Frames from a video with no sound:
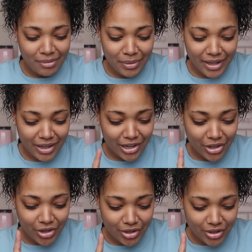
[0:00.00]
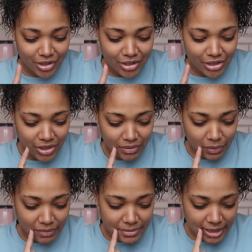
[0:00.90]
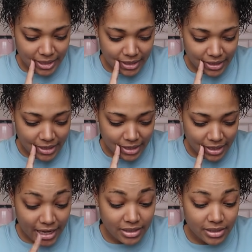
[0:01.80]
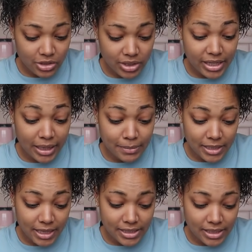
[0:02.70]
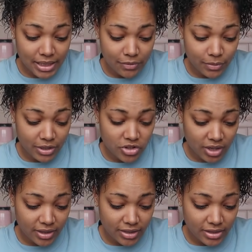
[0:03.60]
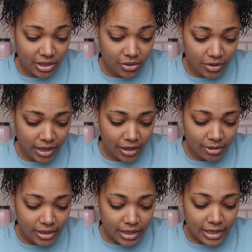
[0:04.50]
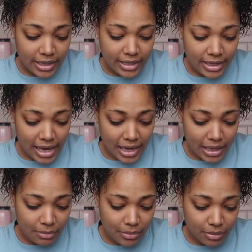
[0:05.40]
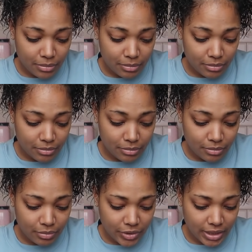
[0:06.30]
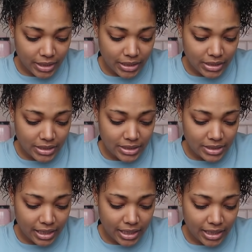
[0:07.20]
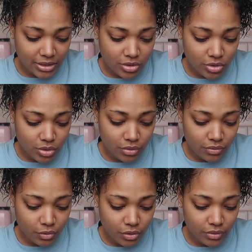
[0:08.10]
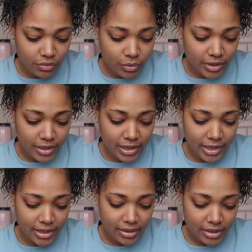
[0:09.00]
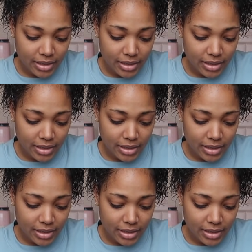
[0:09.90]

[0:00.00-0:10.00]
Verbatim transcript: But her, does she have a website? Etsy. She has an Etsy. If you want to check these, check her out. Cam Breen's Designs two four four nine.